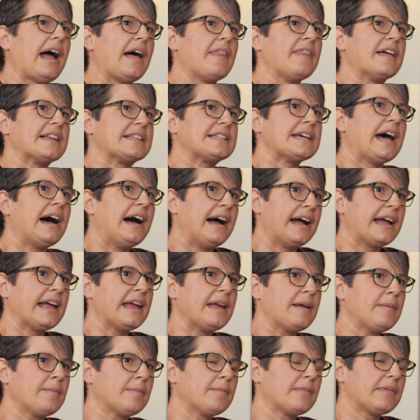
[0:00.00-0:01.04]
at the
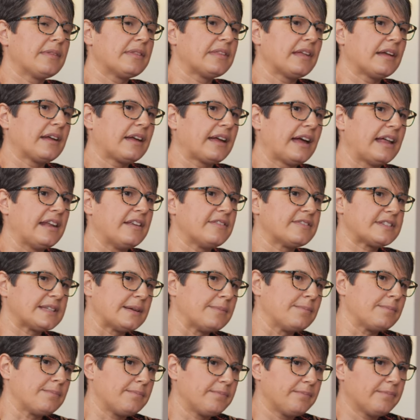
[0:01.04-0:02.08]
time, kind of
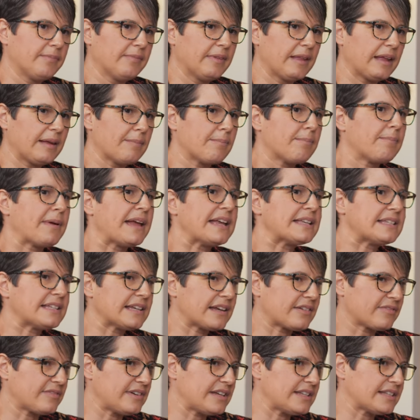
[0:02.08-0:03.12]
some
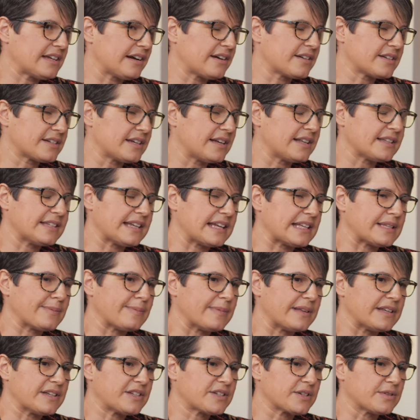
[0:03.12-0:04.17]
basic research and
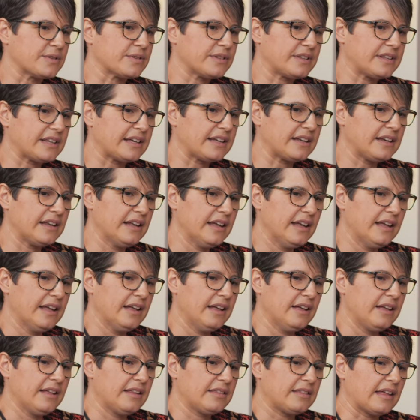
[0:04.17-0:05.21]
assessment showed that
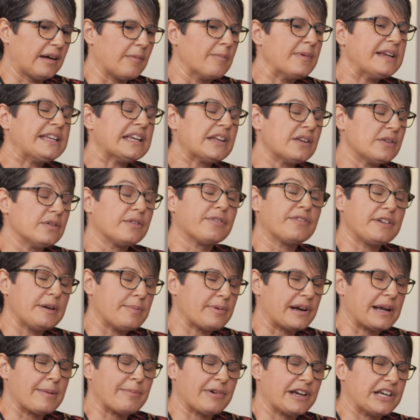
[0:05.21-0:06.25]
and we didn't know free
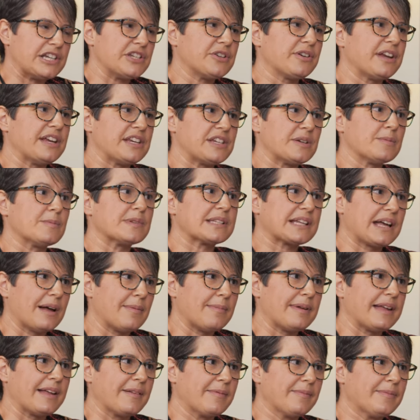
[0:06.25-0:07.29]
primary education was
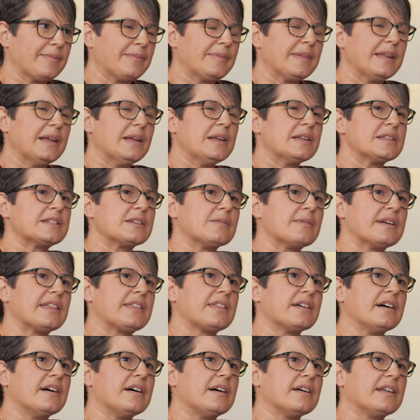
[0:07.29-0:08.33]
coming. Yeah. So we
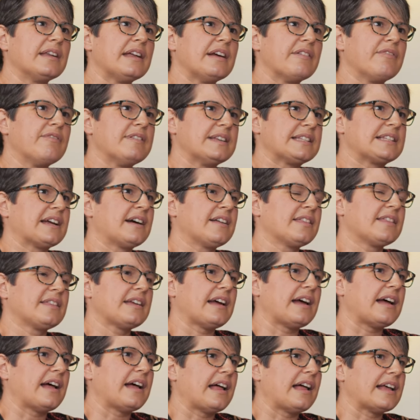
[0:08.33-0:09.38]
thought if we start
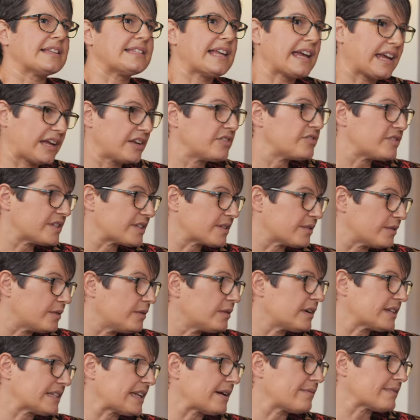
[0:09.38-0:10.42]
a secondary school,
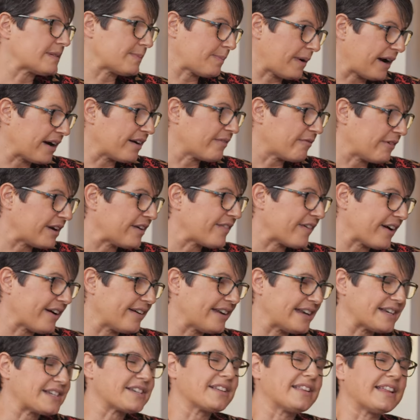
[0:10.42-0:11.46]
because that mm. was part one of our
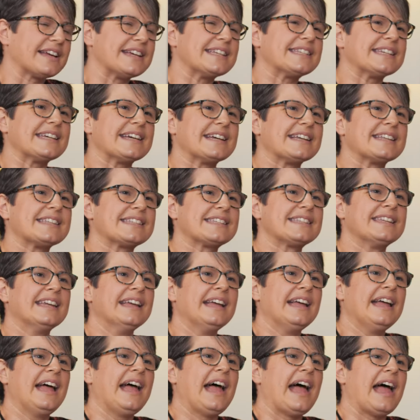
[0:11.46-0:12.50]
initial ideas, mm.
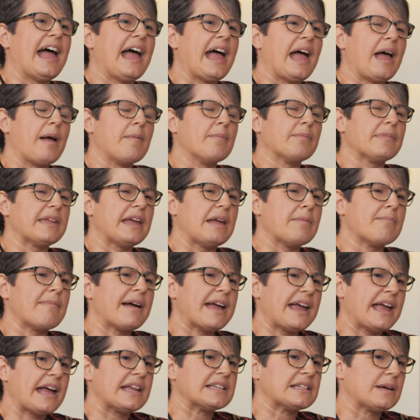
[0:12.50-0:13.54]
um, it
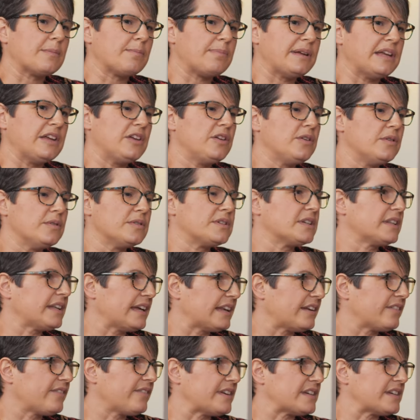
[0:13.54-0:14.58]
might end up being hugely
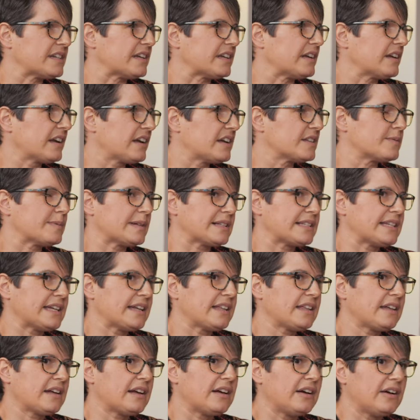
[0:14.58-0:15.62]
inefficient because mm. we'll
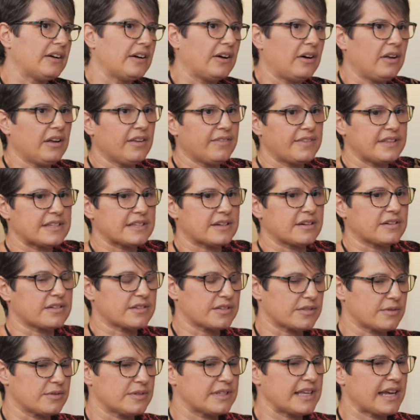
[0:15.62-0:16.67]
take all of these
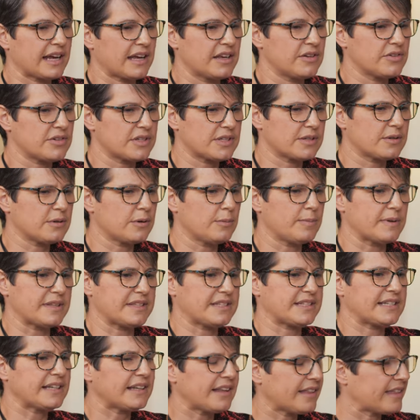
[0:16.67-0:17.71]
girls through secondary school, but
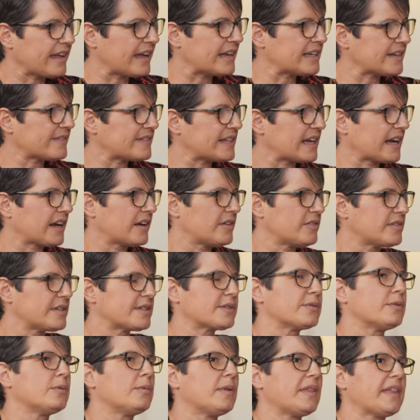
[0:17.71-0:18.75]
still at the end of secondary
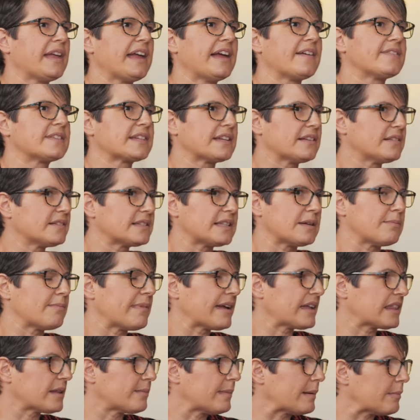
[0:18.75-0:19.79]
school, will they have skills that
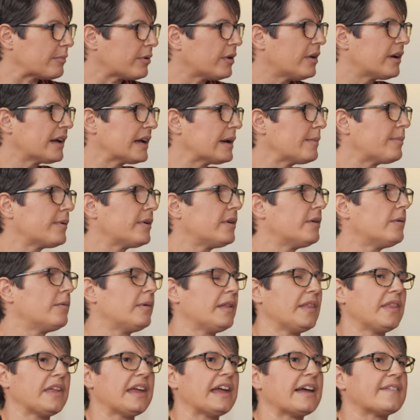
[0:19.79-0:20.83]
make them employable? Mm.
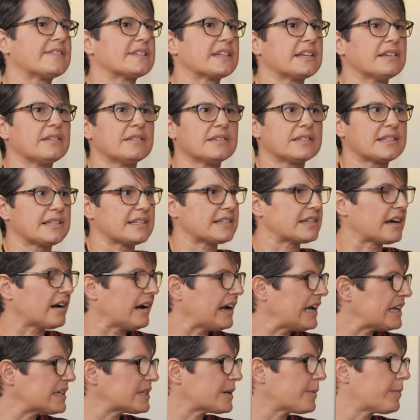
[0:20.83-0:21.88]
Will they have skills to start
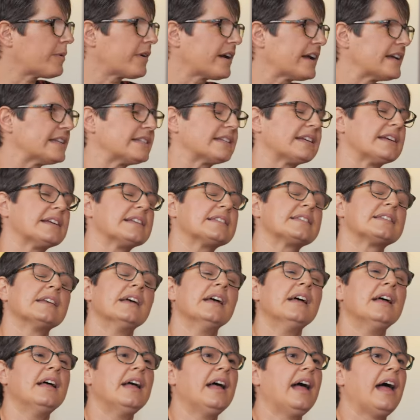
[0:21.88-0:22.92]
enterprises?
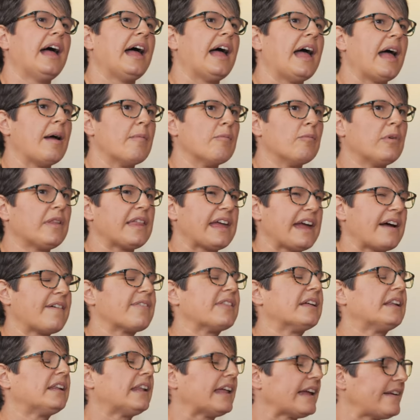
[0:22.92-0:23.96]
Mm. Um, will they have
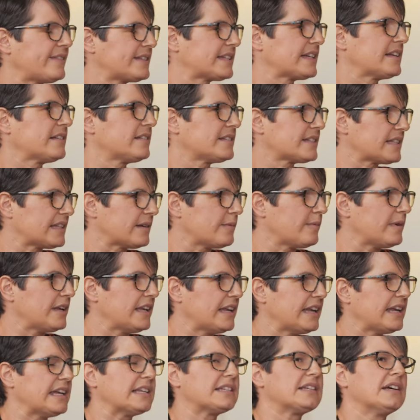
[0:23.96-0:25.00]
the life skills that we
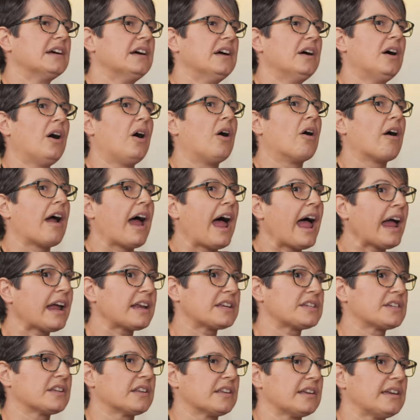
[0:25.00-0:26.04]
need? Mm. Or
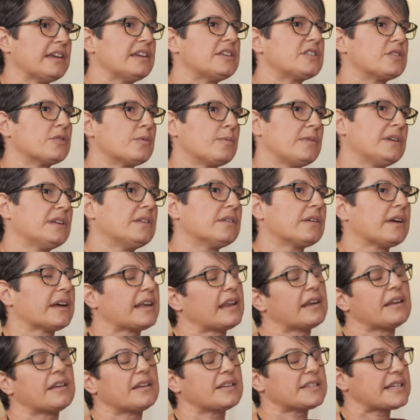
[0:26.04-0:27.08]
actually, should we look at
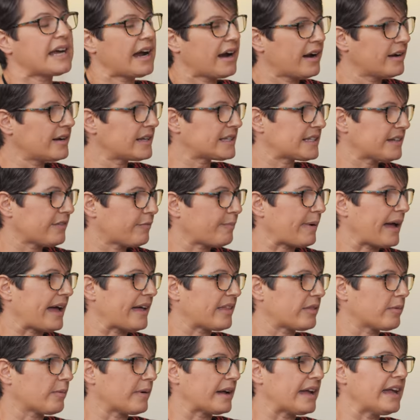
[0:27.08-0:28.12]
an alternative
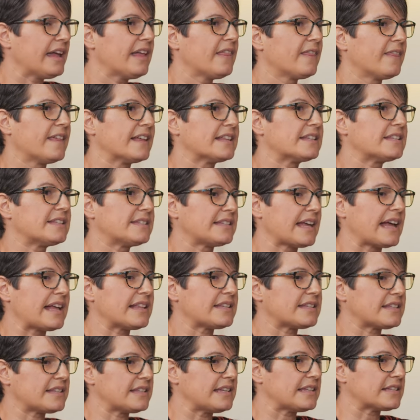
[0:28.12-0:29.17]
pathway mm. that
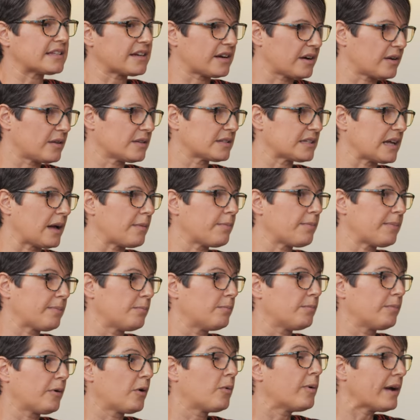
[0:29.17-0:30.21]
sets these girls up
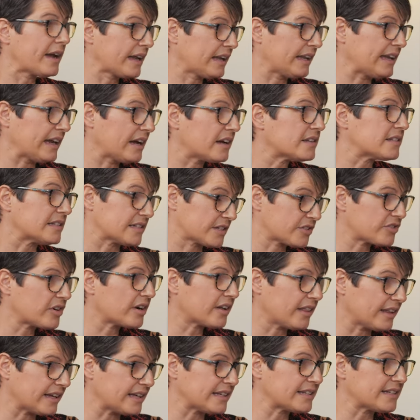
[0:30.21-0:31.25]
quickly because they're
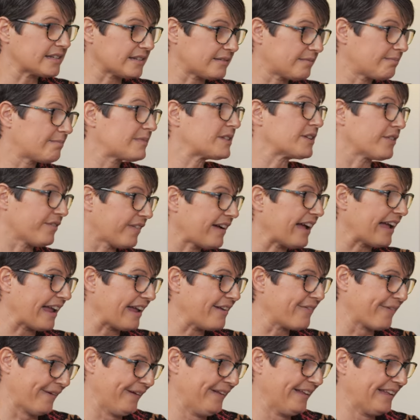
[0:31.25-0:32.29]
struggling to
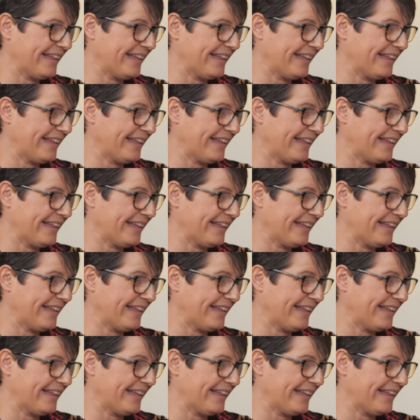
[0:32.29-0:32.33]
survive, mm,